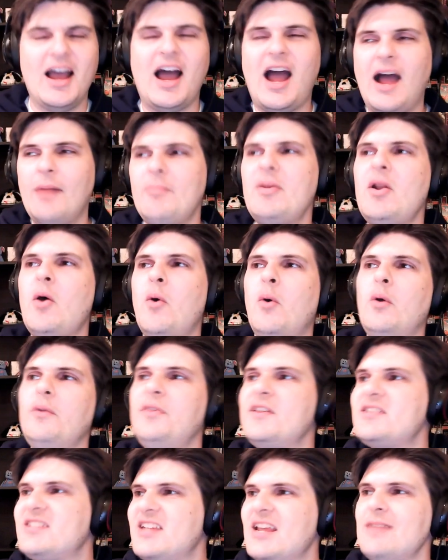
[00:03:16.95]
I'm going to hold
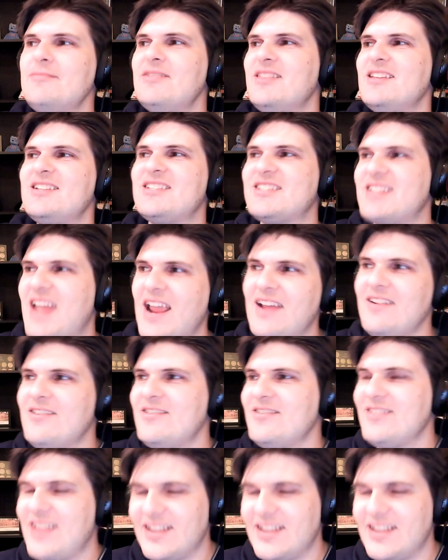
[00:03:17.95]
the team to the standard